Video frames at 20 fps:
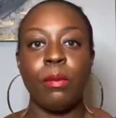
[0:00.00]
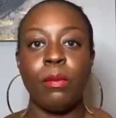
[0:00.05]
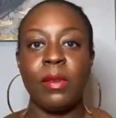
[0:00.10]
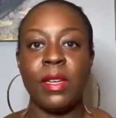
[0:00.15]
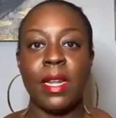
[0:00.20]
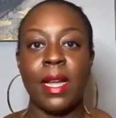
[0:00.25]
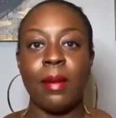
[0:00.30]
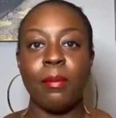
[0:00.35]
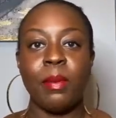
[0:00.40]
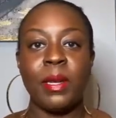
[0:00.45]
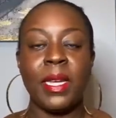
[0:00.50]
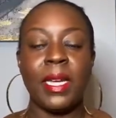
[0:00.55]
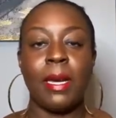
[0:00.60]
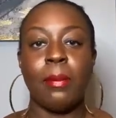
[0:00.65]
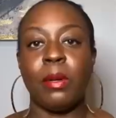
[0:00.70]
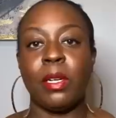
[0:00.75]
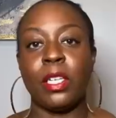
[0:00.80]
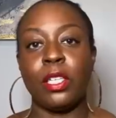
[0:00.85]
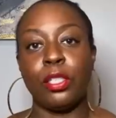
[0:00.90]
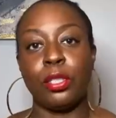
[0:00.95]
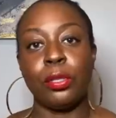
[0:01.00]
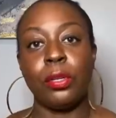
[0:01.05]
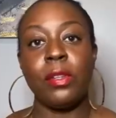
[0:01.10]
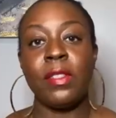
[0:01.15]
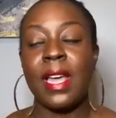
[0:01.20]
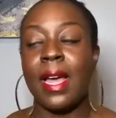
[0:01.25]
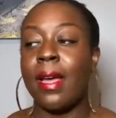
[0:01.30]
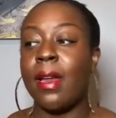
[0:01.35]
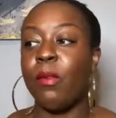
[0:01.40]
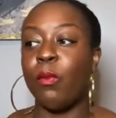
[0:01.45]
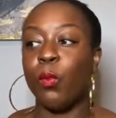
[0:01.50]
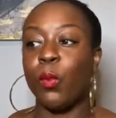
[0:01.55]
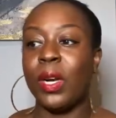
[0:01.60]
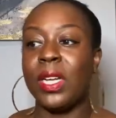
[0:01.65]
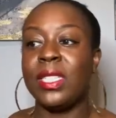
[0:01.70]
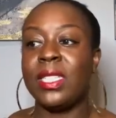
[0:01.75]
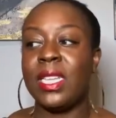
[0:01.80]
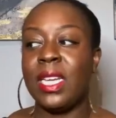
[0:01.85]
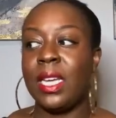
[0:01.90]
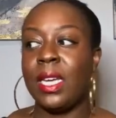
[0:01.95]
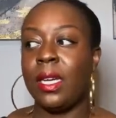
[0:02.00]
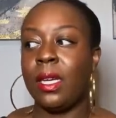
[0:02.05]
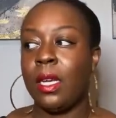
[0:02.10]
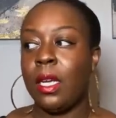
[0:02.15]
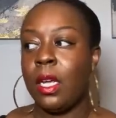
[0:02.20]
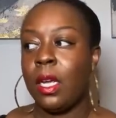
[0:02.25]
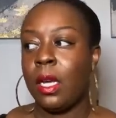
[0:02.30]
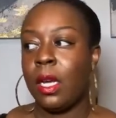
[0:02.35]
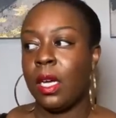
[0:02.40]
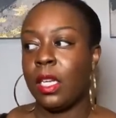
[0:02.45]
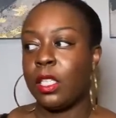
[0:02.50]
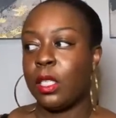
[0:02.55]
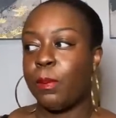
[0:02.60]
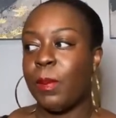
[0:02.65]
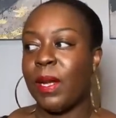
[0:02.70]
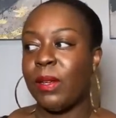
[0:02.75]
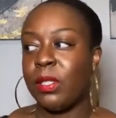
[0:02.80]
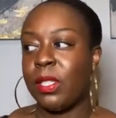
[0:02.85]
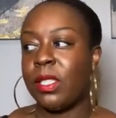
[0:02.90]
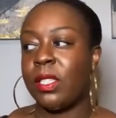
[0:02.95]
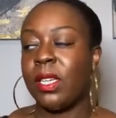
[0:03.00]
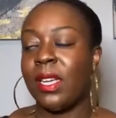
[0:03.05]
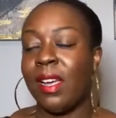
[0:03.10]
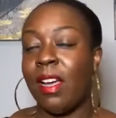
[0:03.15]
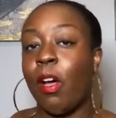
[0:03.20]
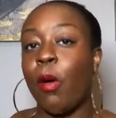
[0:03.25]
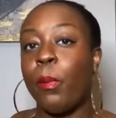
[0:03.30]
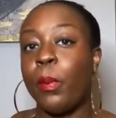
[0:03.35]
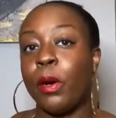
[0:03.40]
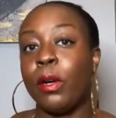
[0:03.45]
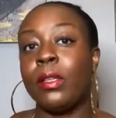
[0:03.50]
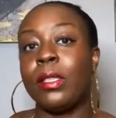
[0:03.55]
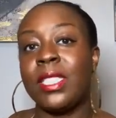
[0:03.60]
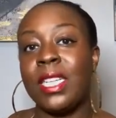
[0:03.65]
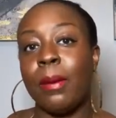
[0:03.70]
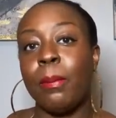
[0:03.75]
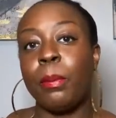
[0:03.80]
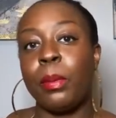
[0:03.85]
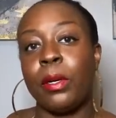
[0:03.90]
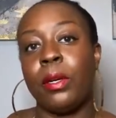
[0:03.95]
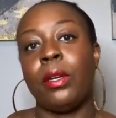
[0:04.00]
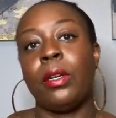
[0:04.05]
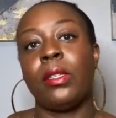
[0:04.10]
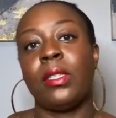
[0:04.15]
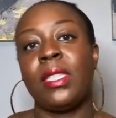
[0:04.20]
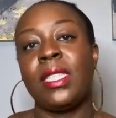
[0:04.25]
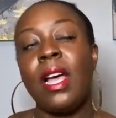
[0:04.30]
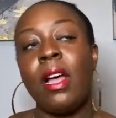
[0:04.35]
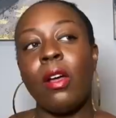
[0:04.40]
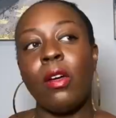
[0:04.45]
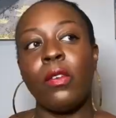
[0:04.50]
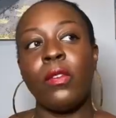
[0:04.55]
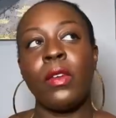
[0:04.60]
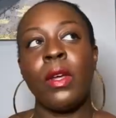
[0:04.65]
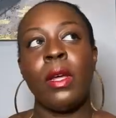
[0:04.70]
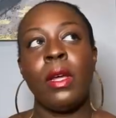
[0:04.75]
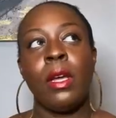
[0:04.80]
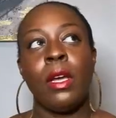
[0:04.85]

not being able to control that, and wanting a spouse to help her temper herself,